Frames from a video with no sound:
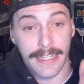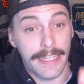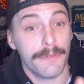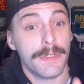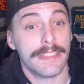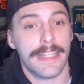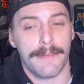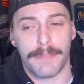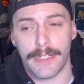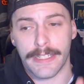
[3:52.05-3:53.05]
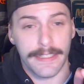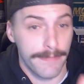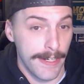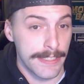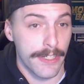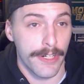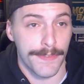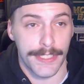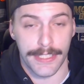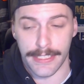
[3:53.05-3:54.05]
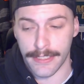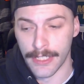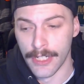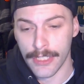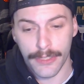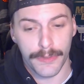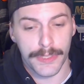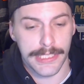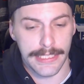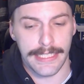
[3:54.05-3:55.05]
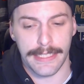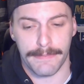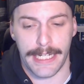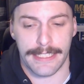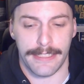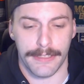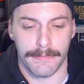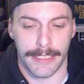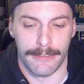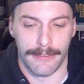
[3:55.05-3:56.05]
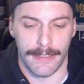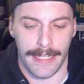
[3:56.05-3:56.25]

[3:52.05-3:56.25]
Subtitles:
He wins that puck and he finds Arvidsson, who's leaking back down the middle.